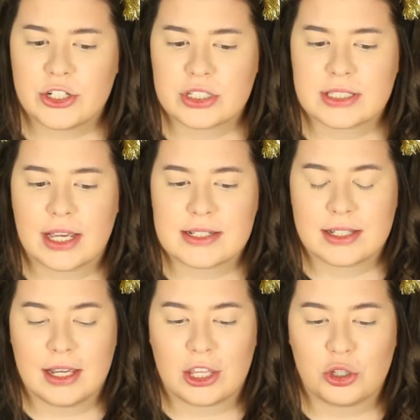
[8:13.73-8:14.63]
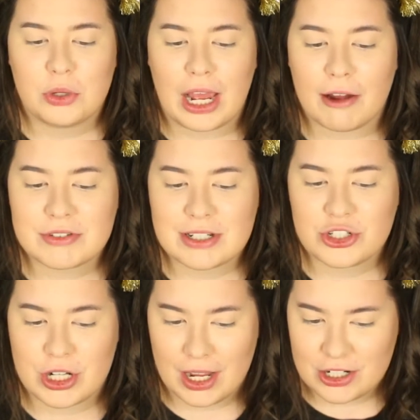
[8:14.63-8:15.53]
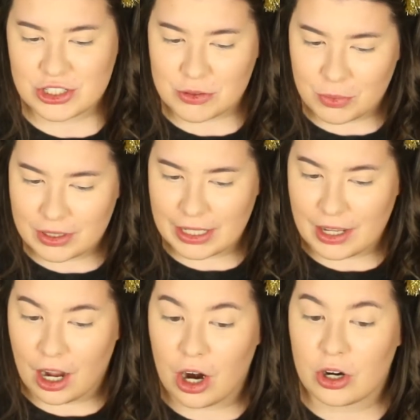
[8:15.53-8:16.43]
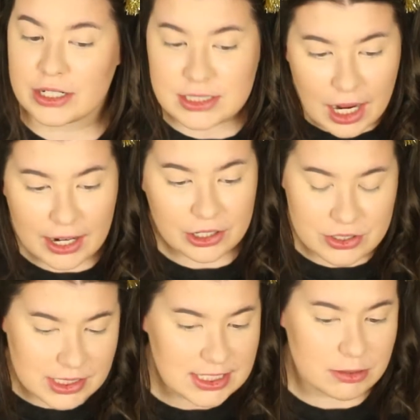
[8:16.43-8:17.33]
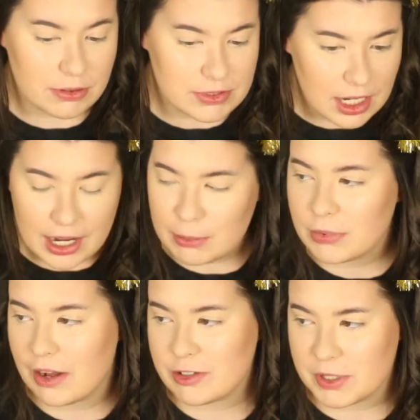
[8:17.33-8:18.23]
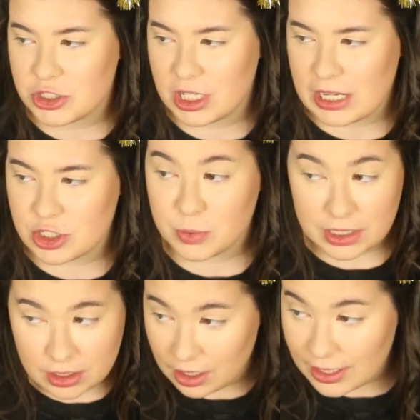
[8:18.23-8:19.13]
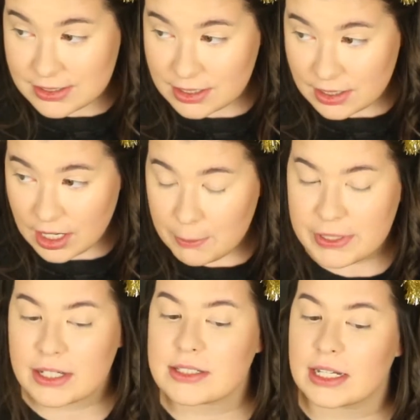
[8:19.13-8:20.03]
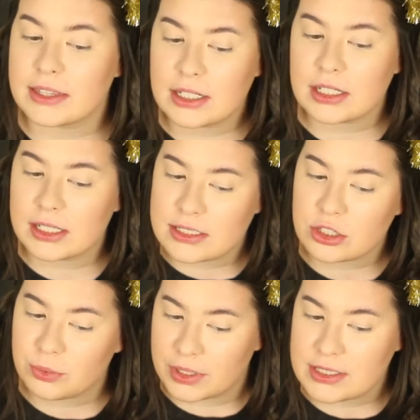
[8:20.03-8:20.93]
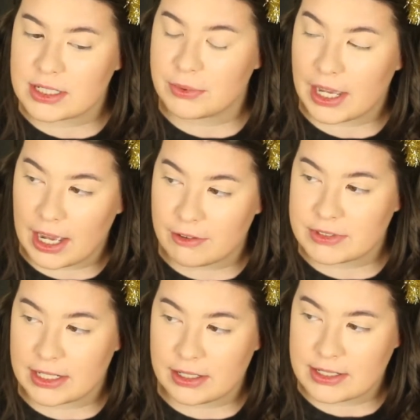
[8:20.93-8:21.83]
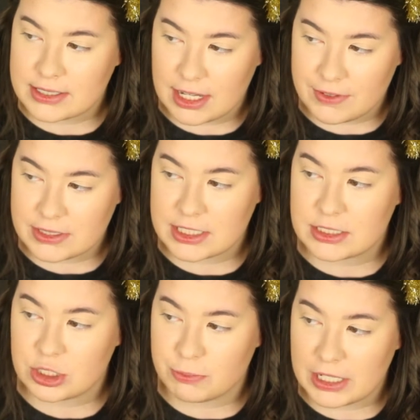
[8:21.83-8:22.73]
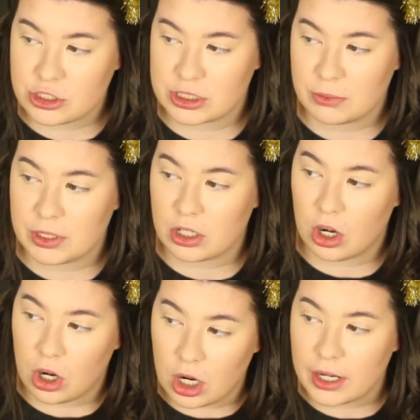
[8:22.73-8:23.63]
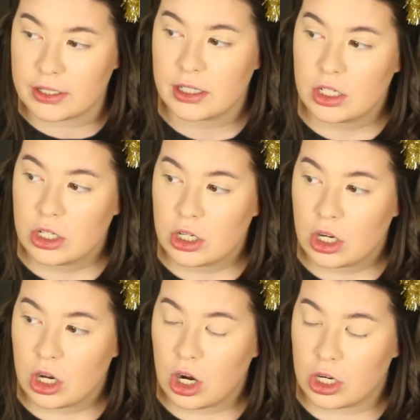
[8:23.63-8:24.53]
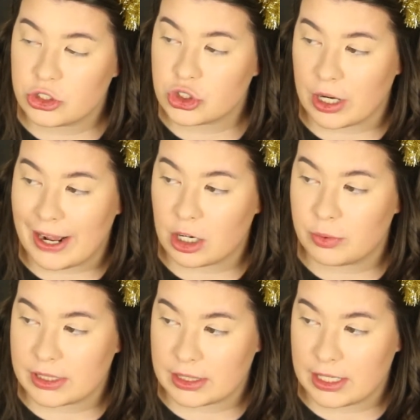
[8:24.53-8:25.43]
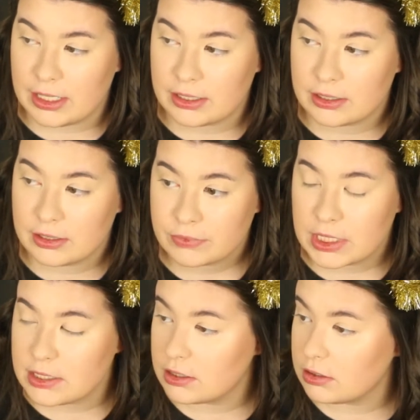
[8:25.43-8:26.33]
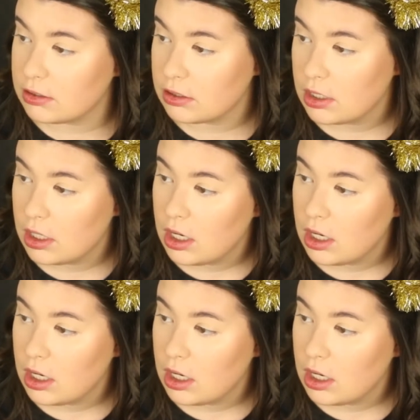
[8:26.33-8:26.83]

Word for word: just guess, you'd have to change the, our entire system of time would have to be changed, would it not? Because I think, isn't the reason that we have daylight savings is to make sure that we are on track with, leap years?